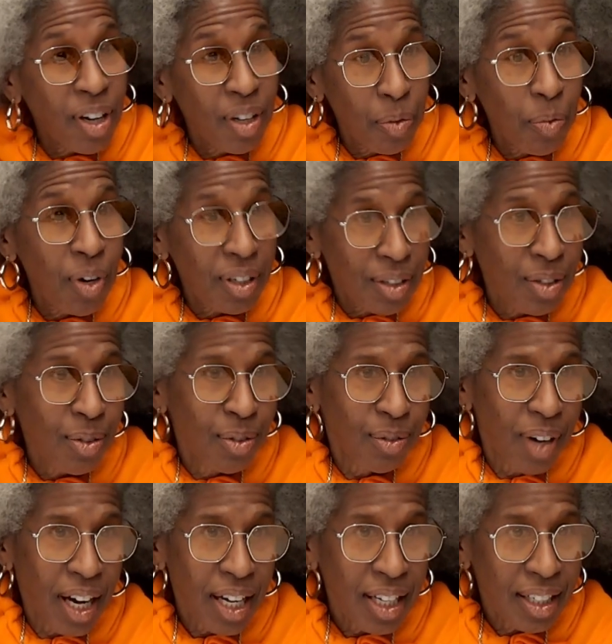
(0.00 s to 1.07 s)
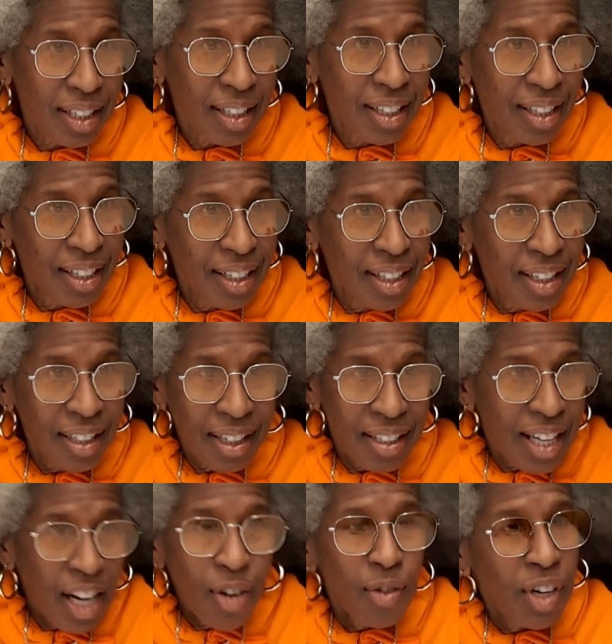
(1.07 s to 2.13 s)
work too, right? Yeah. Because
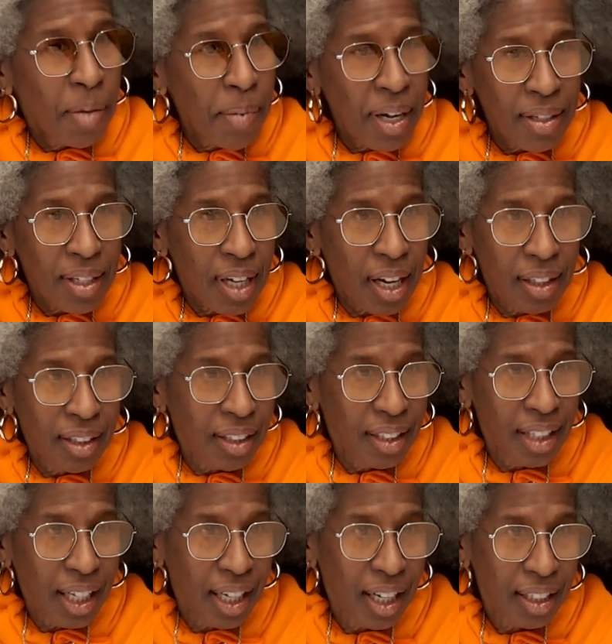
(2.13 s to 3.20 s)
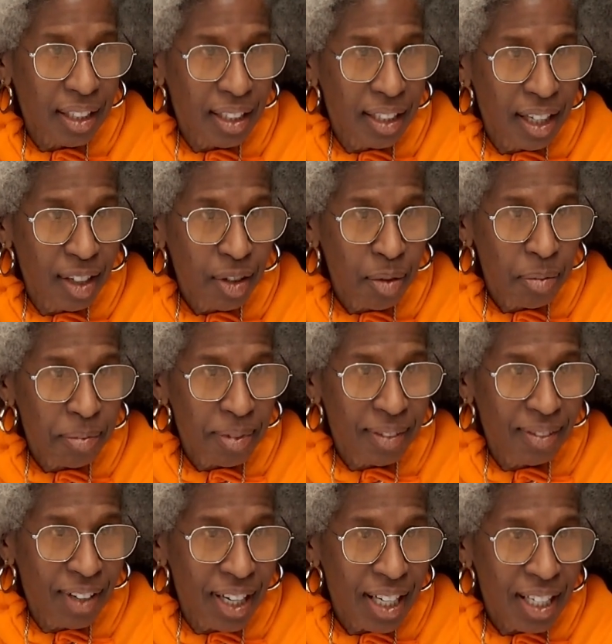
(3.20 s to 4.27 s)
I don't come outside looking like I need help,
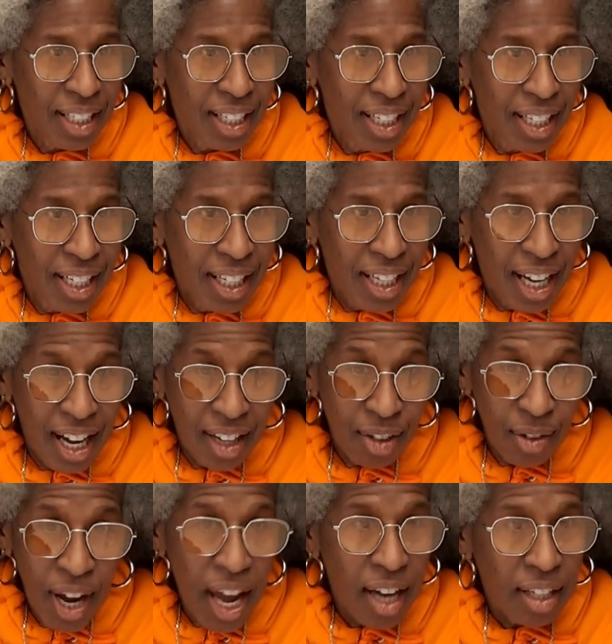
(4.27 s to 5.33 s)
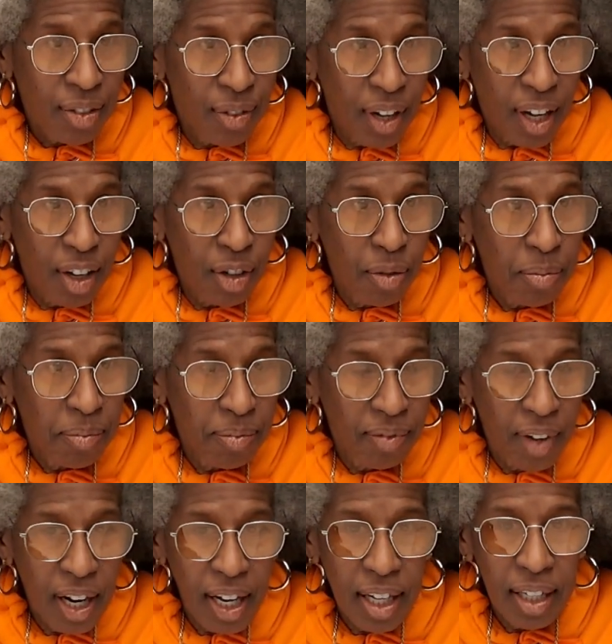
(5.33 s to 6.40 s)
right? Uh-huh. I don't ask for help,
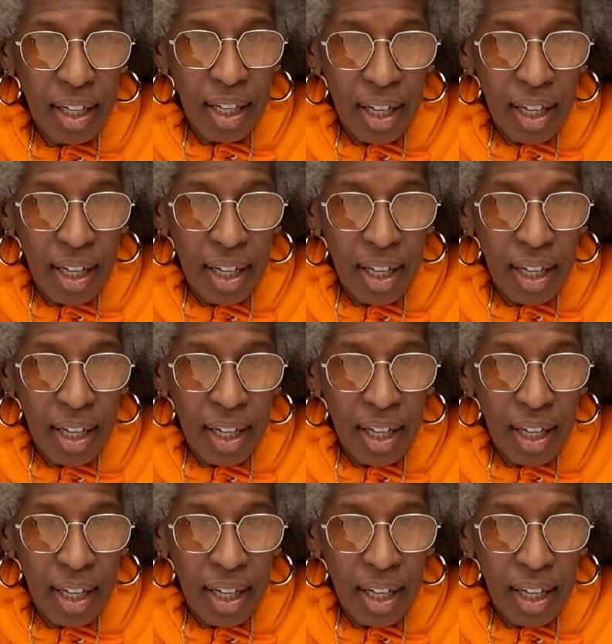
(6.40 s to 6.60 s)
right?